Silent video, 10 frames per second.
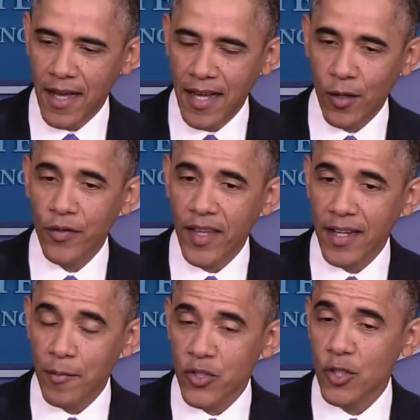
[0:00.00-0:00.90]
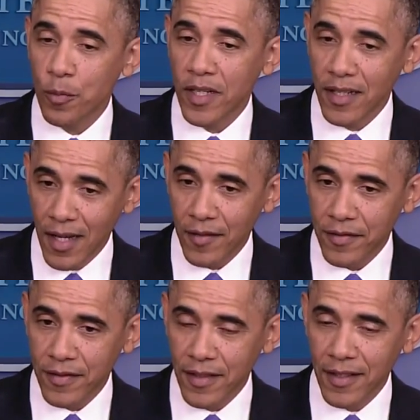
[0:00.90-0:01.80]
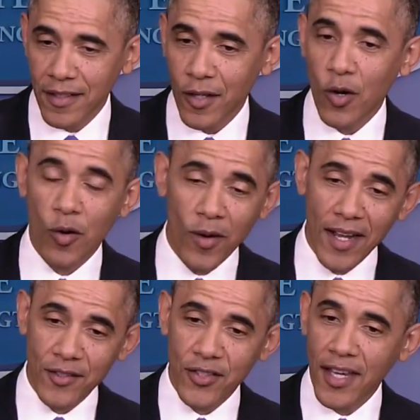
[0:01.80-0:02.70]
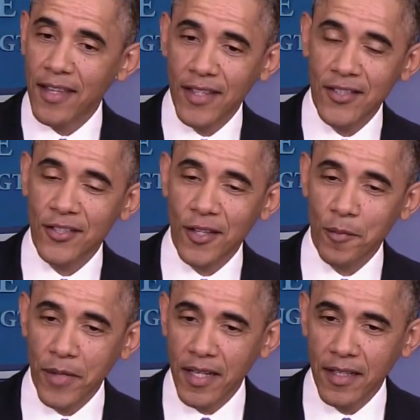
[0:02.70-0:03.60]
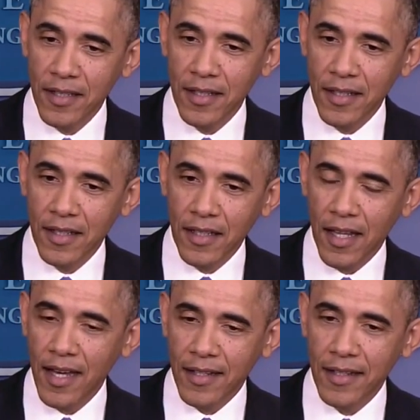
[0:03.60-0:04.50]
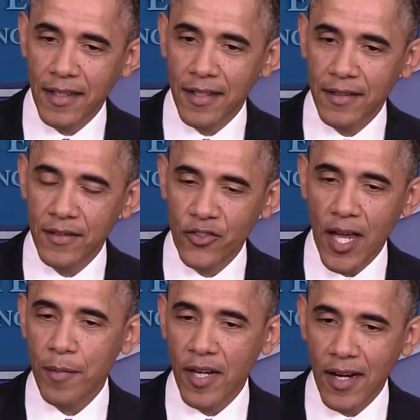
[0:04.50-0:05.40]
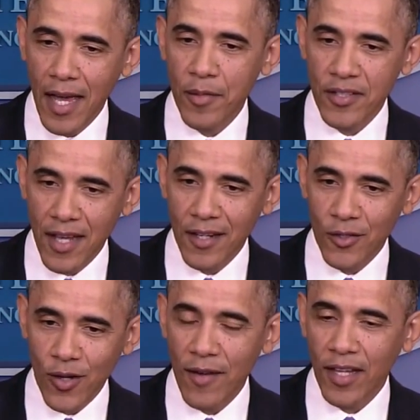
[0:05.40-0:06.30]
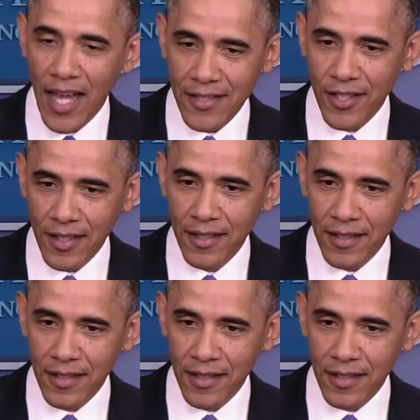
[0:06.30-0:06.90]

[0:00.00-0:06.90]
don't think I'm stupid enough to go around saying this is going to be like shopping on Amazon or Travelocity